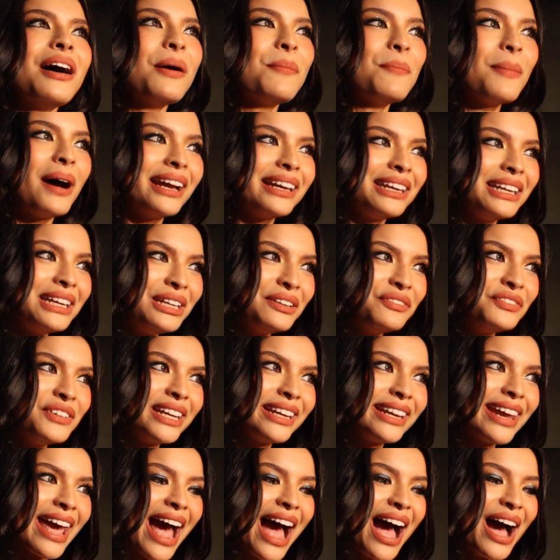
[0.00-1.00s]
My
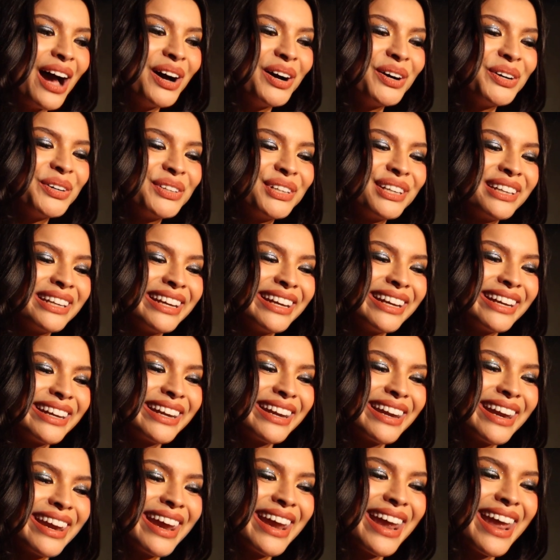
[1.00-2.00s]
evening gown
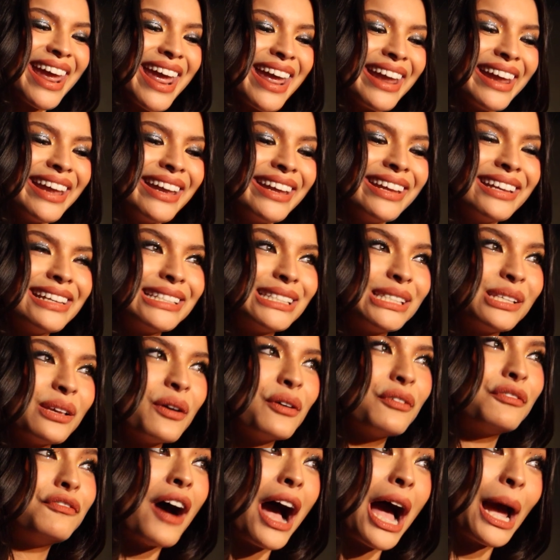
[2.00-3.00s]
is
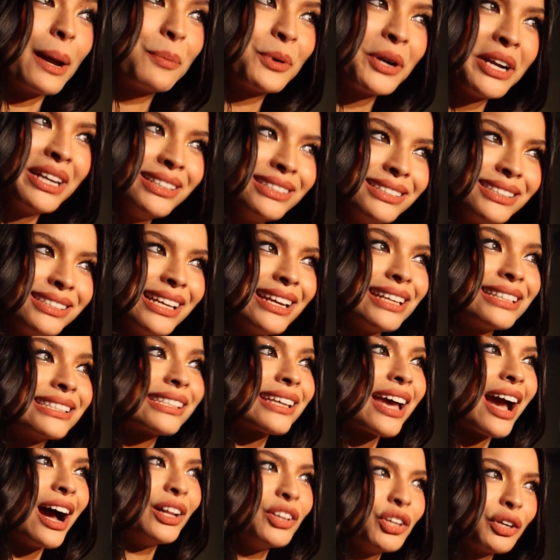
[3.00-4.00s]
vibrant,
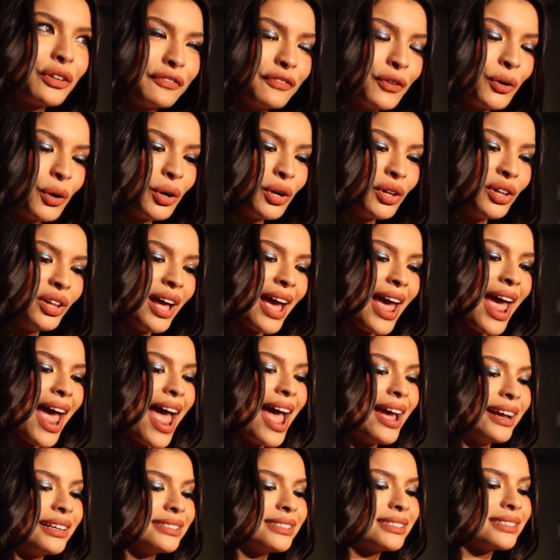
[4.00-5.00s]
it's colorful,
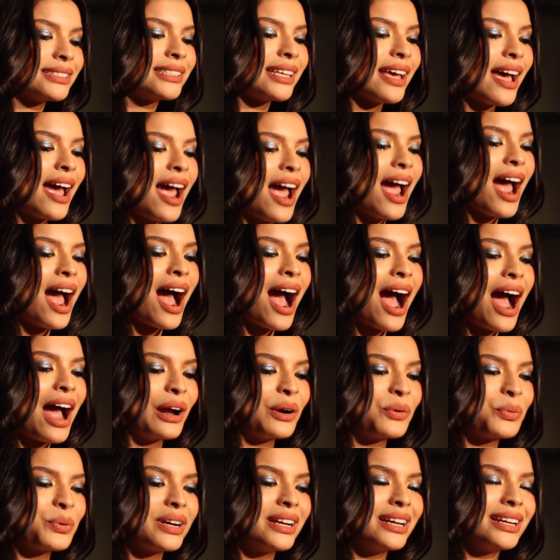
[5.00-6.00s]
and
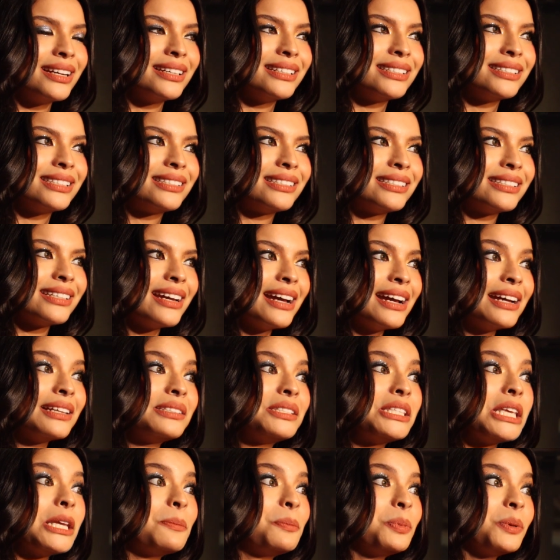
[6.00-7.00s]
I was
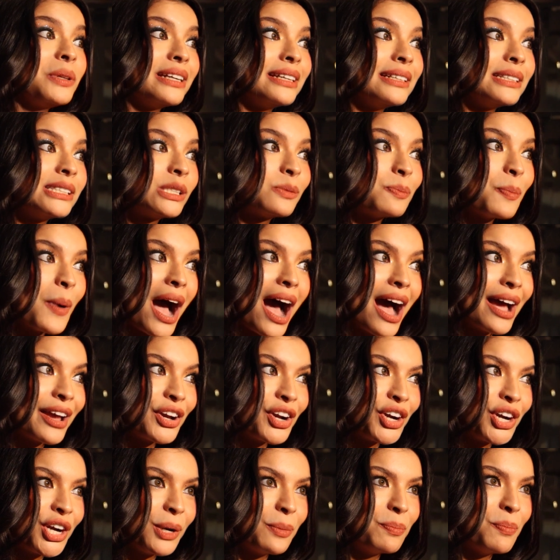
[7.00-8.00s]
deeply
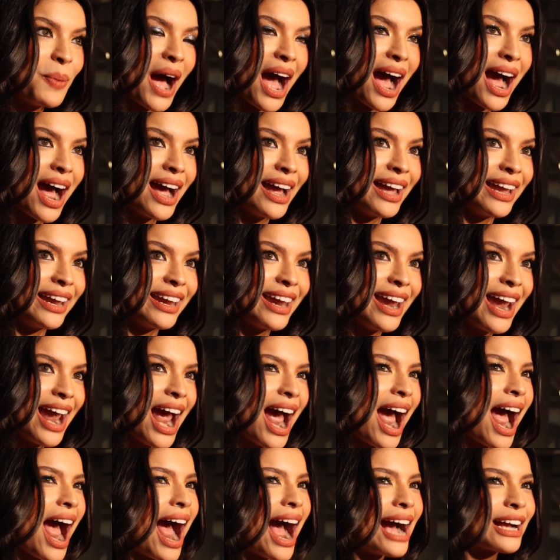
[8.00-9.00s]
inspired by
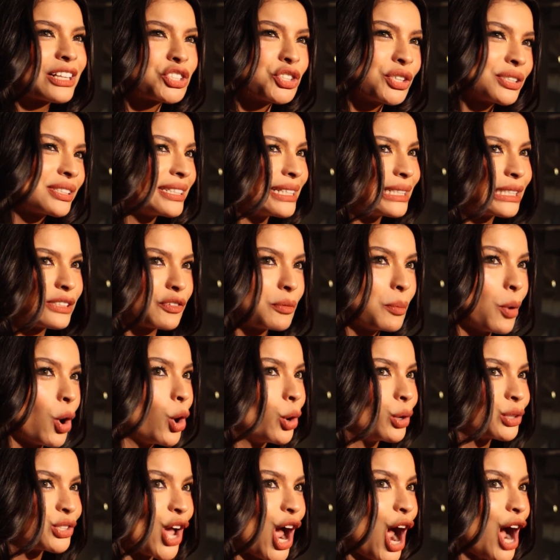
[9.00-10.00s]
actresses from
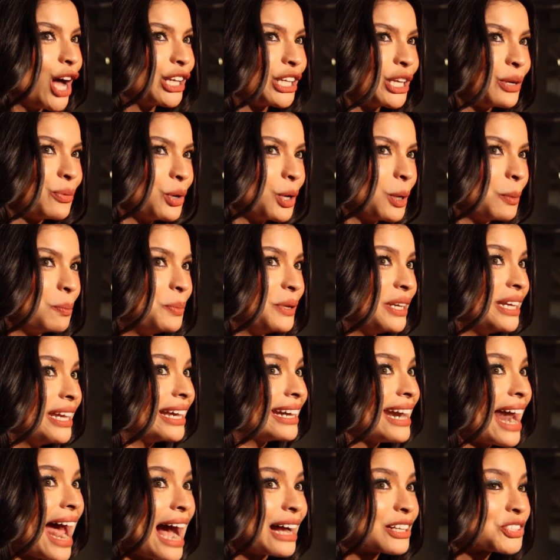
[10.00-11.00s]
old Hollywood.
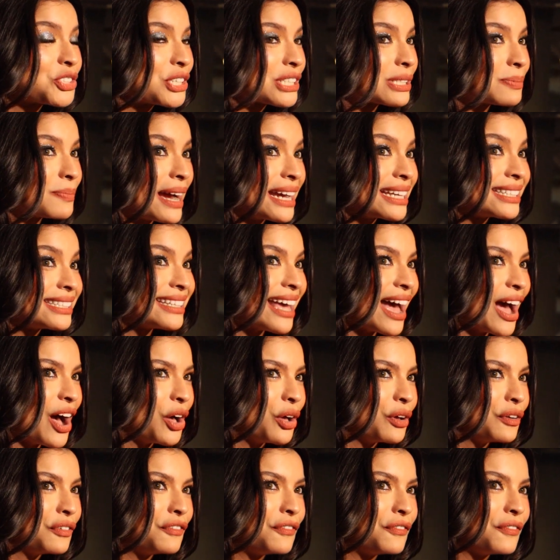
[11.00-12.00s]
Being an actress
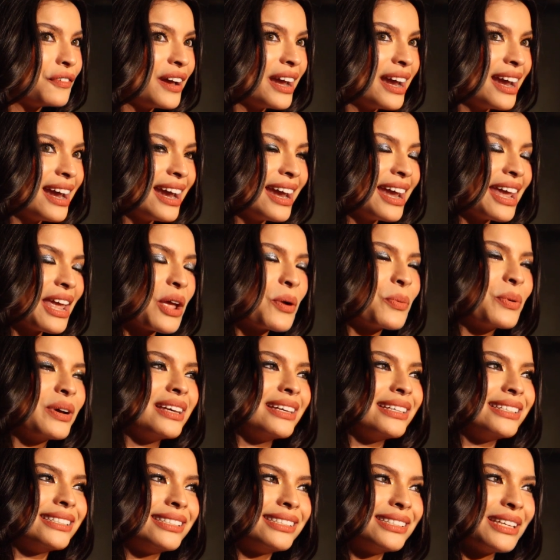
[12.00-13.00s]
myself, it
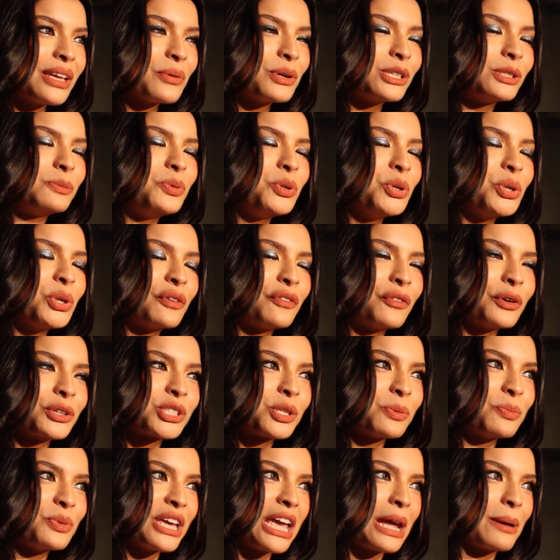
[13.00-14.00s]
was beautiful
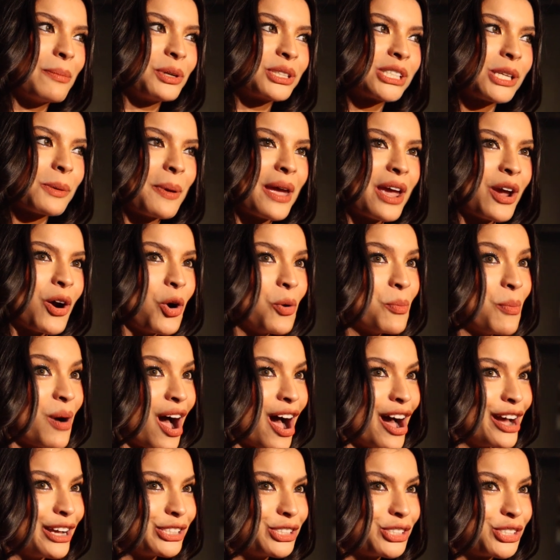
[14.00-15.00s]
to be able to pay
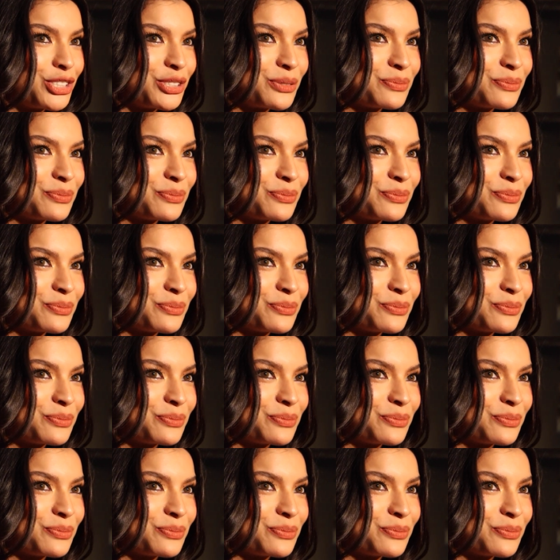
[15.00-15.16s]
homage.